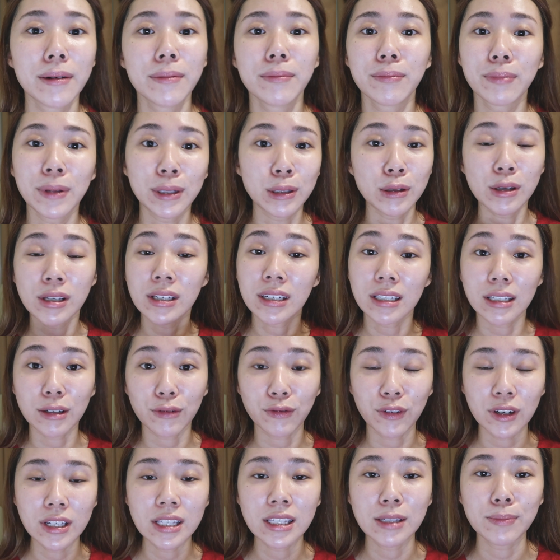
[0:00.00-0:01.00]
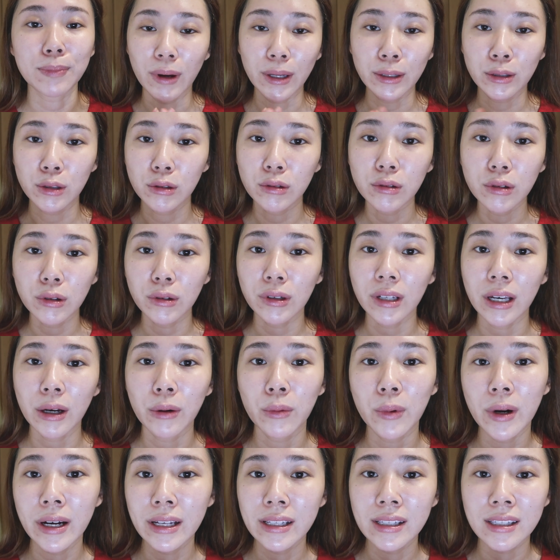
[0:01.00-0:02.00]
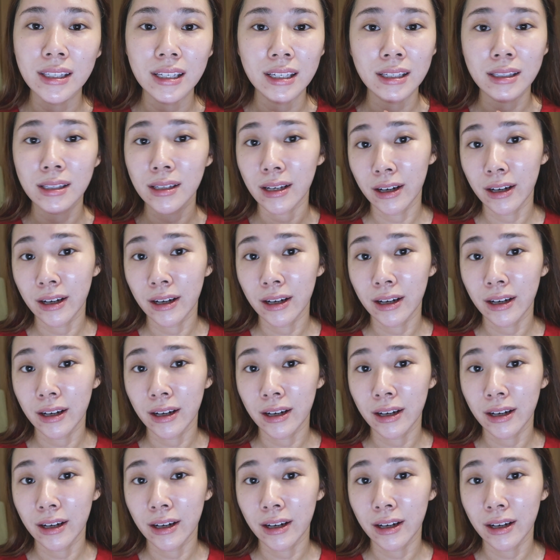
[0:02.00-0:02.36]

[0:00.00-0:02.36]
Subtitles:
between the difference, but do know that once it's